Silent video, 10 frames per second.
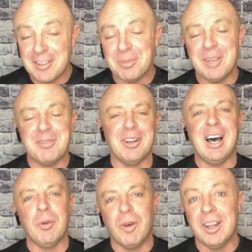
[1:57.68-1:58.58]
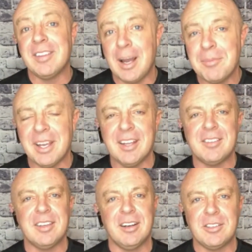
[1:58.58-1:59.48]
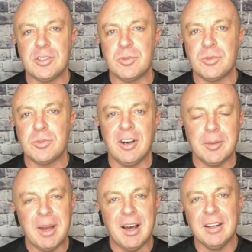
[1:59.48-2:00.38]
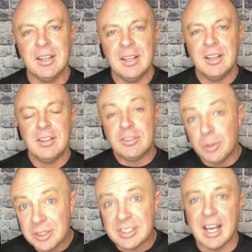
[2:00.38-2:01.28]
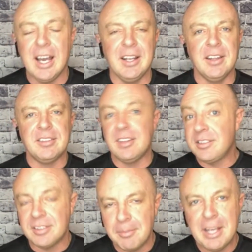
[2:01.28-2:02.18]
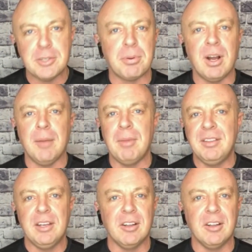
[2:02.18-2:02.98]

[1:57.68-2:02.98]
believe it or not. And one of the times I get serious is when I talk about suicide, and this is a major problem. I deal a